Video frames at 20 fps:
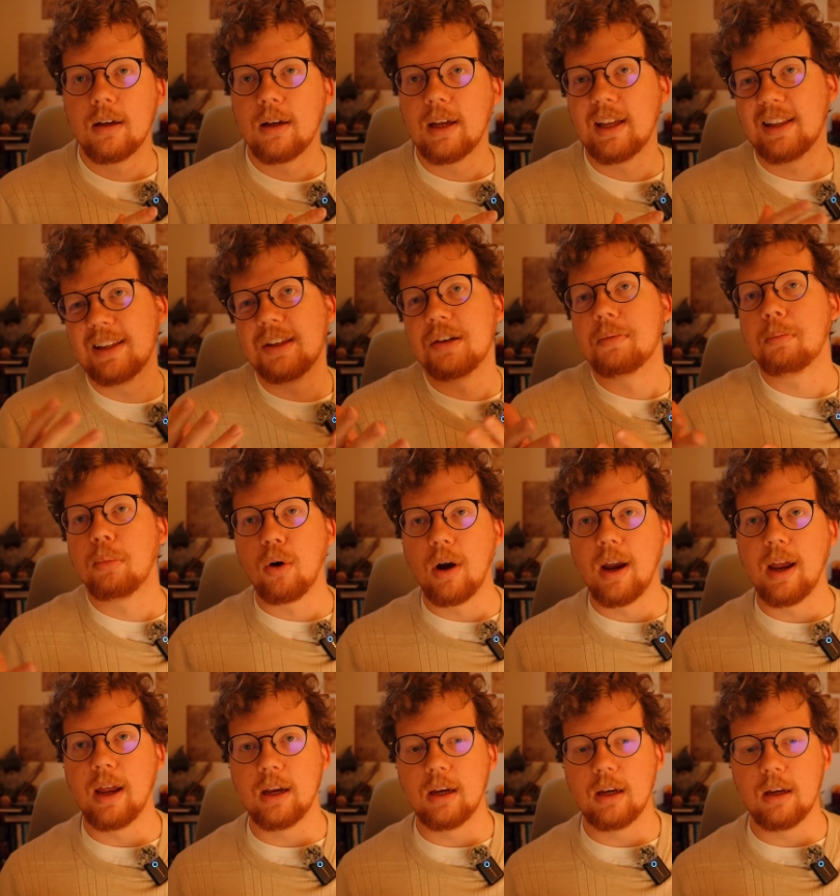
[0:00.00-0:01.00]
at least
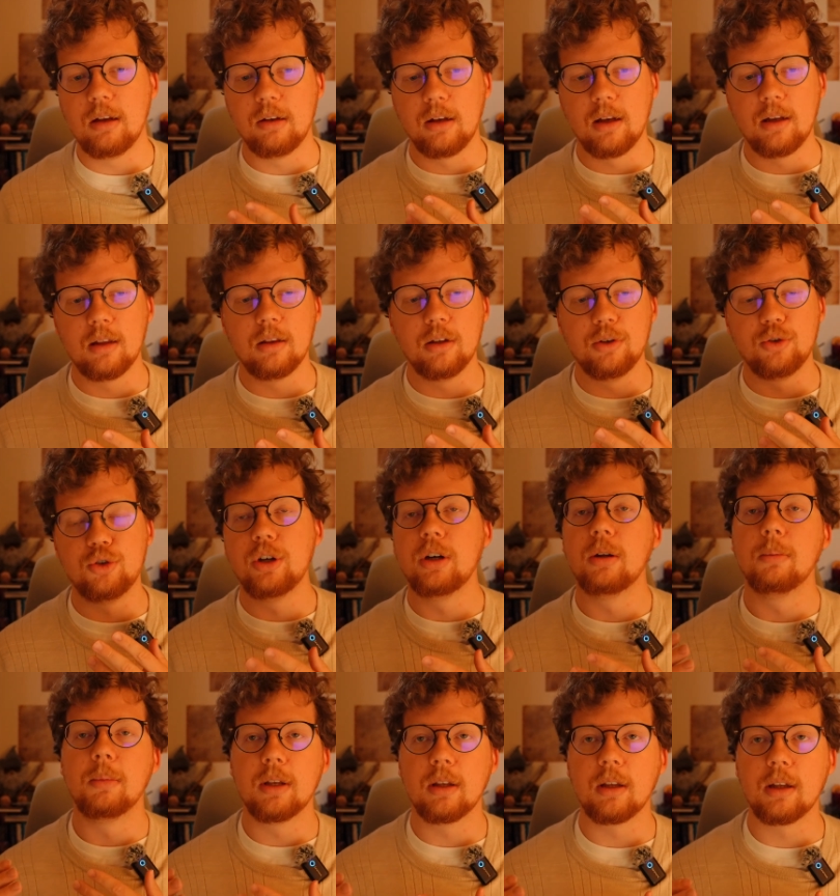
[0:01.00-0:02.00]
praying is a
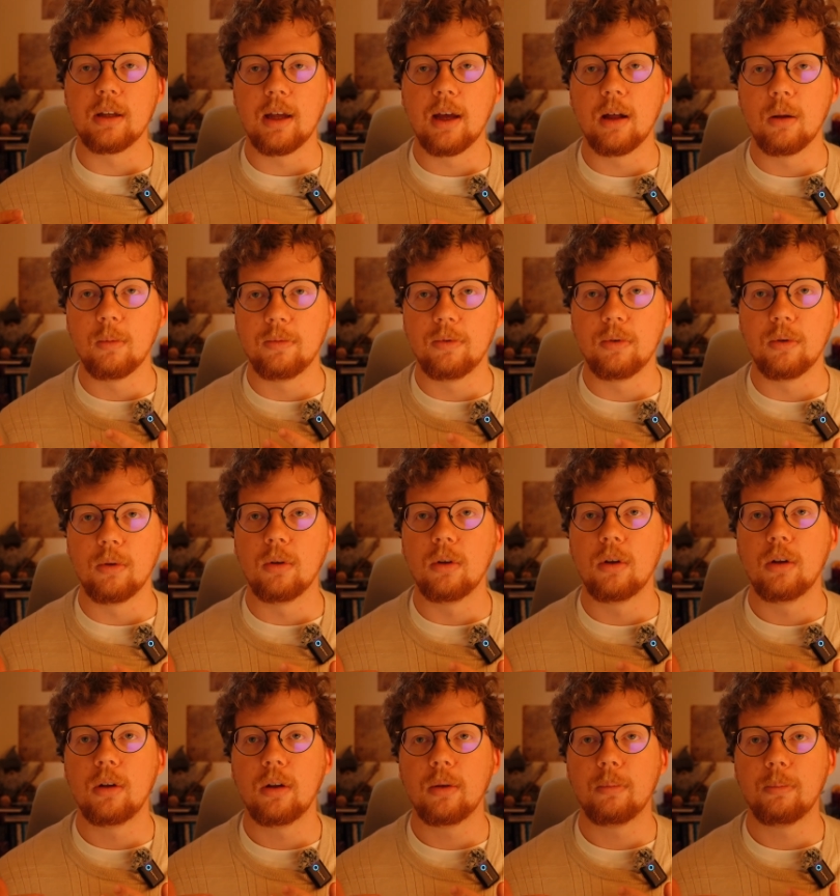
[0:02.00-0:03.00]
legitimately helpful
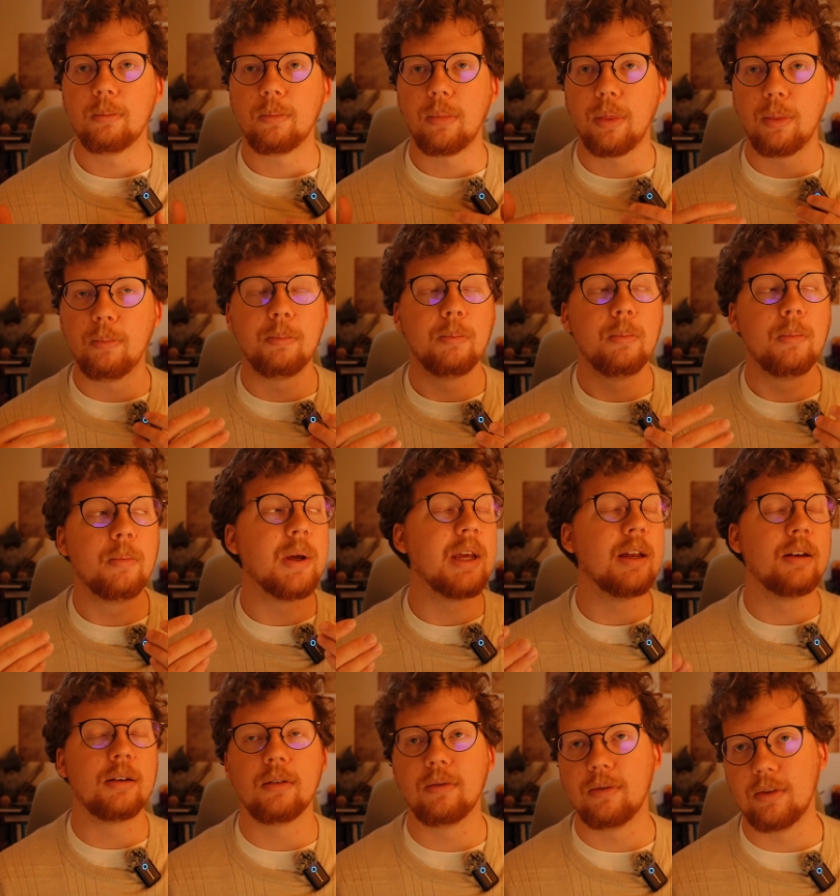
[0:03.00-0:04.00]

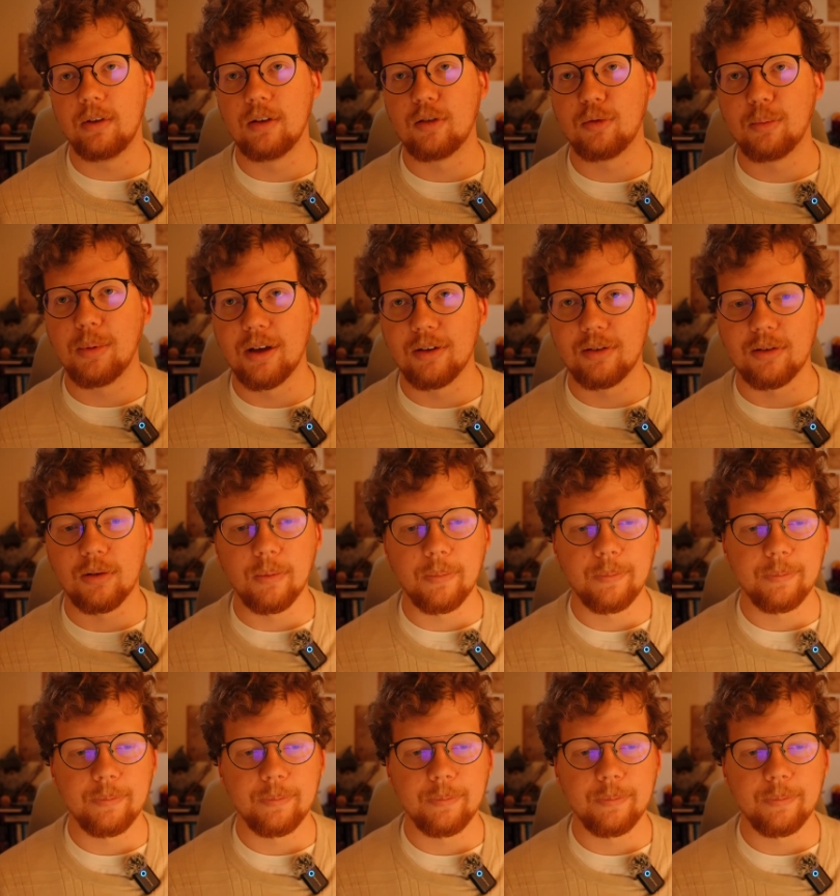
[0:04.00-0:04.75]
piece of this puzzle.